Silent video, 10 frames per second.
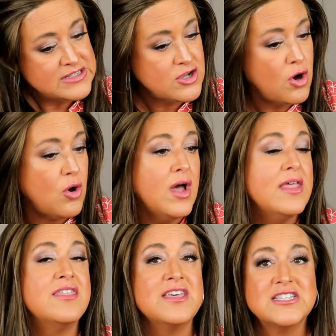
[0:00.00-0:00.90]
So
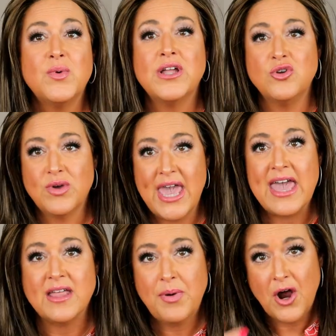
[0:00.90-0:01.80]
this one you
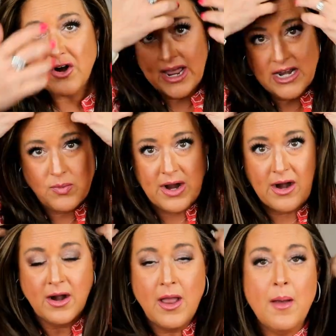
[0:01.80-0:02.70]
can part
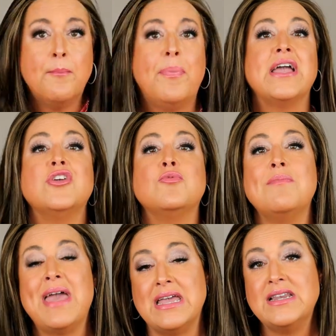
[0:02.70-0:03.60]
anywhere, but you
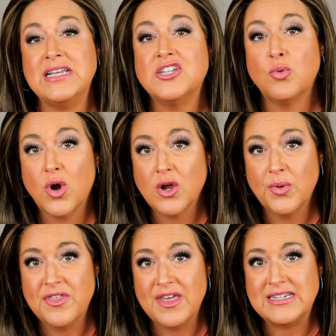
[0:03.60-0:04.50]
may need to
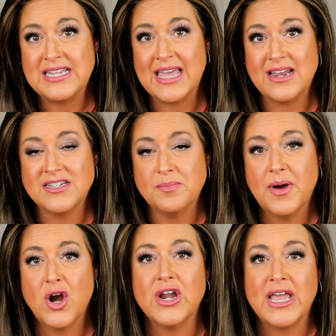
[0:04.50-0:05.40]
work with it to get it to
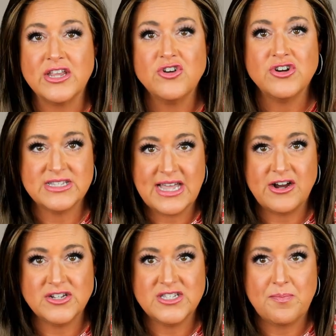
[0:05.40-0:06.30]
part in your
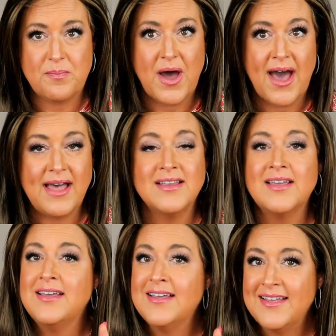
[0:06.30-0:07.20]
desired spot
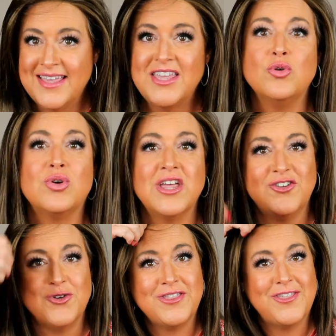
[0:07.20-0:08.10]
you
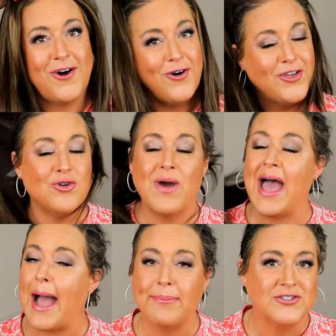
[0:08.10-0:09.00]
can do it though. You
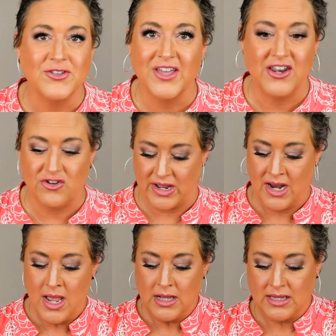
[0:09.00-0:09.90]
absolutely can do
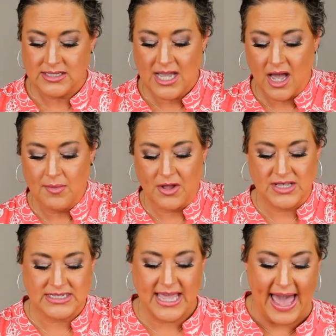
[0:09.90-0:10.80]
it. Let's talk
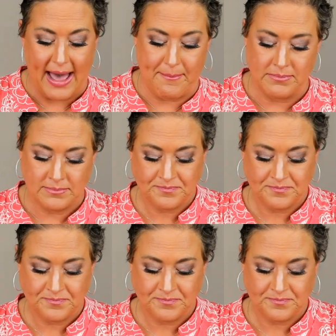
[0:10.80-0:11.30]
about this cap.